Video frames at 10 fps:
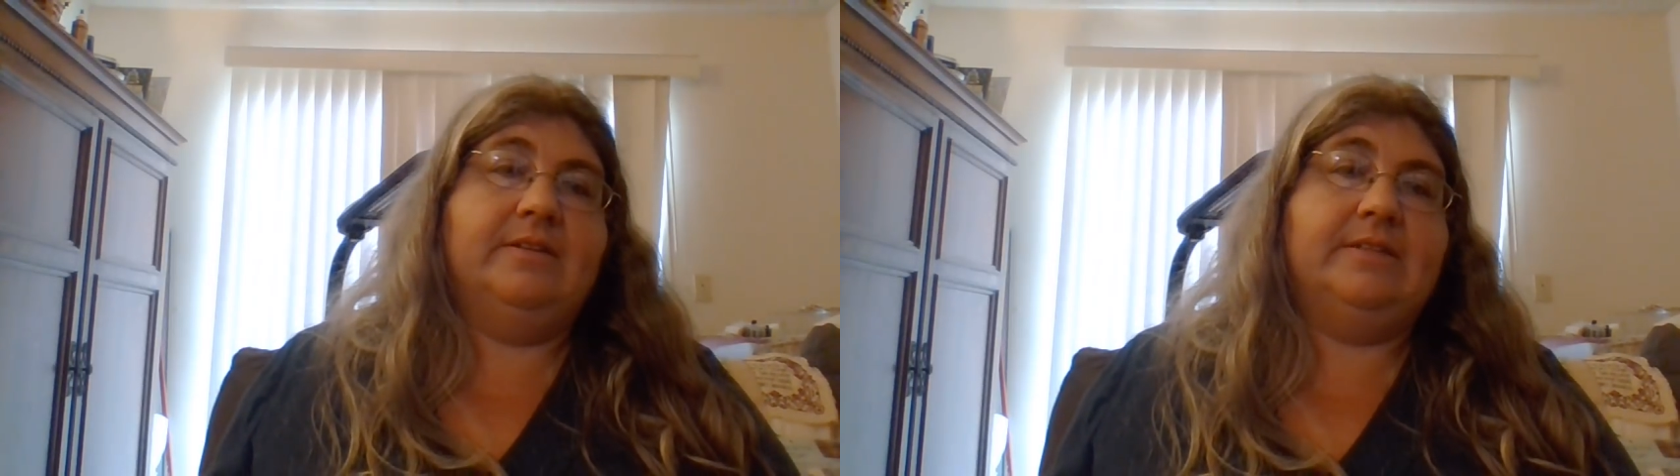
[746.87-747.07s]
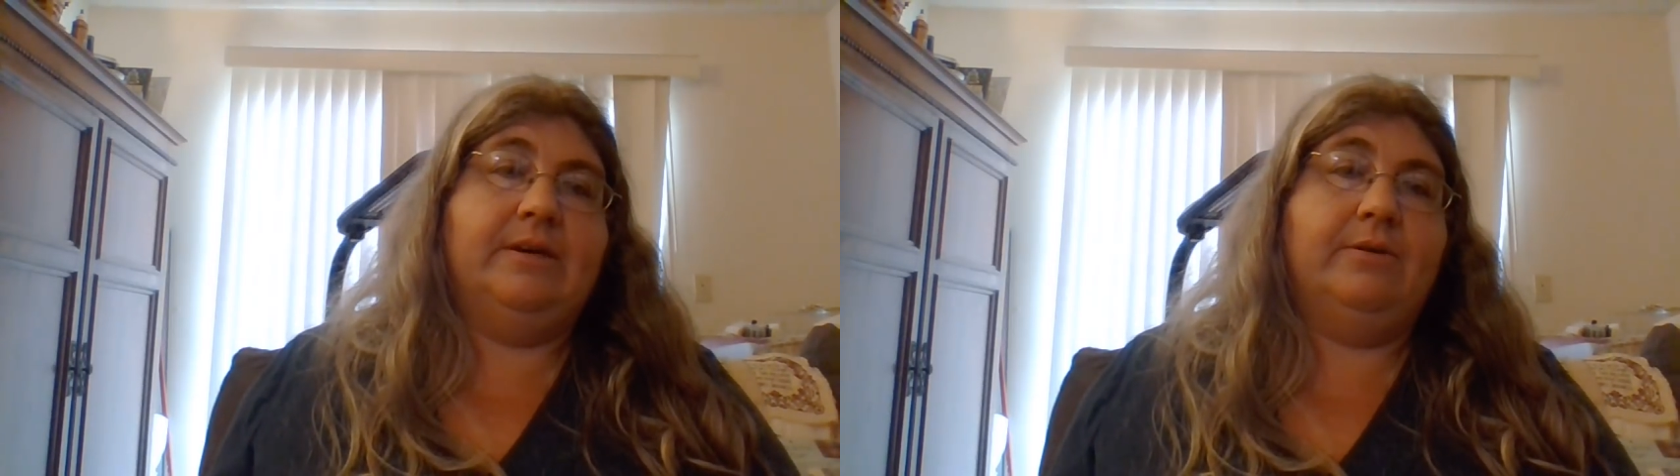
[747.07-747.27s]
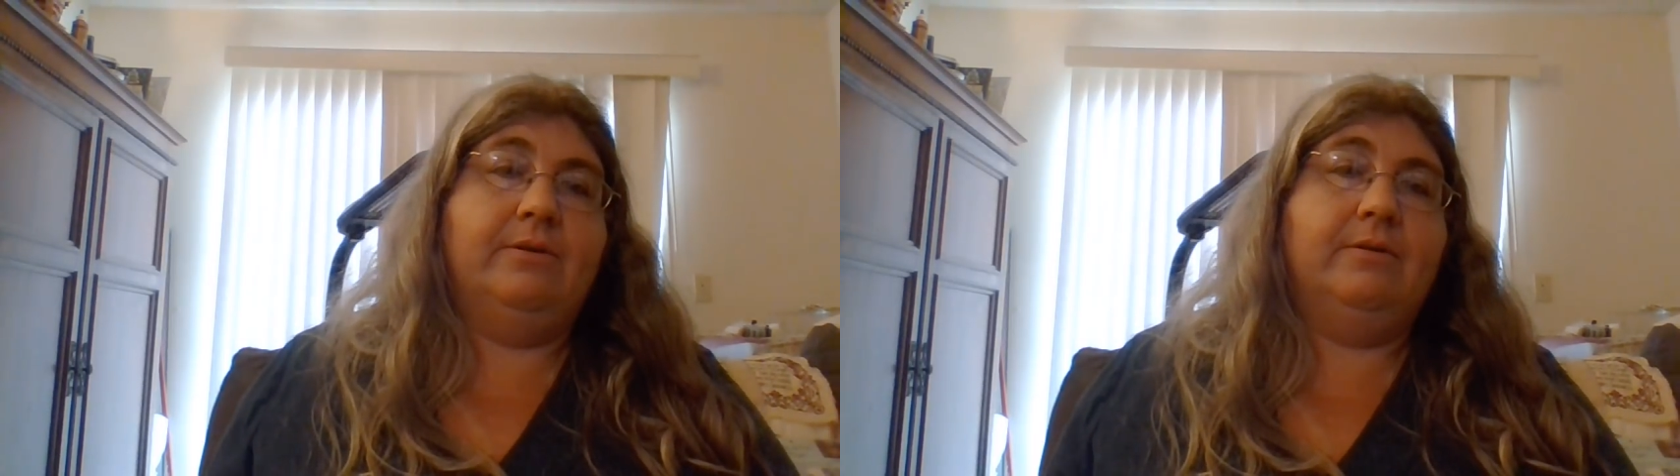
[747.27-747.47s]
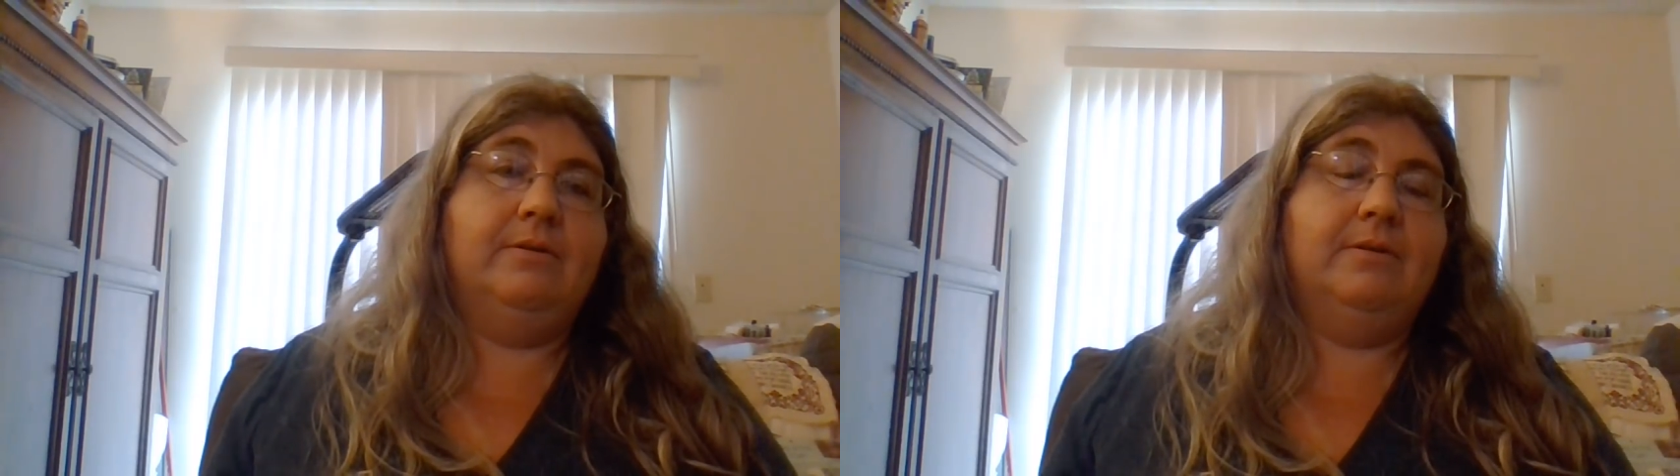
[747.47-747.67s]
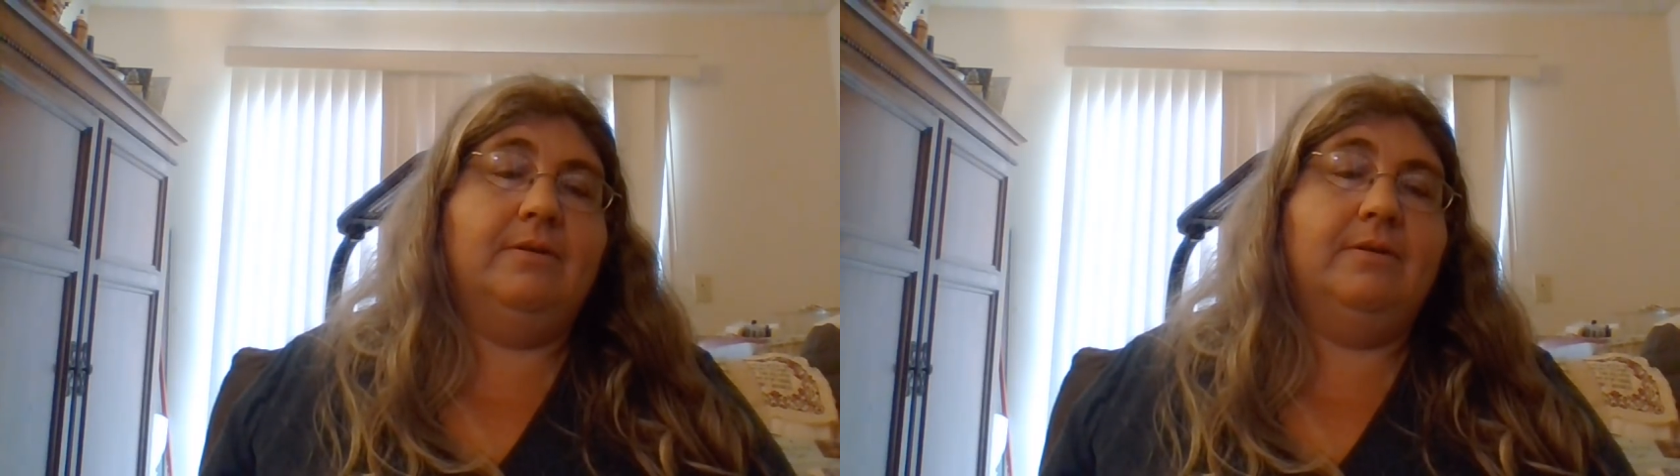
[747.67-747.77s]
So